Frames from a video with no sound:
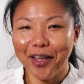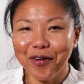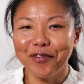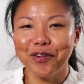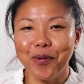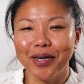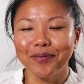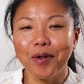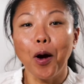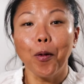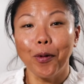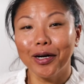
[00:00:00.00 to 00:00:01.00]
everyone,
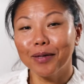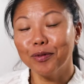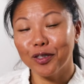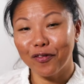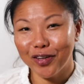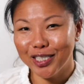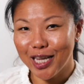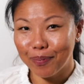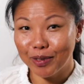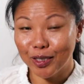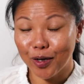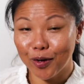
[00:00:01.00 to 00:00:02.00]
welcome to the first
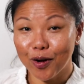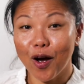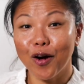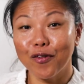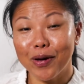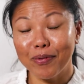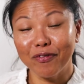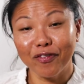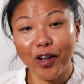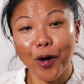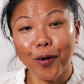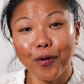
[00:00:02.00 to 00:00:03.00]
episode of Ebb and
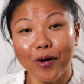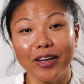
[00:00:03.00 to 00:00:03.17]
Flow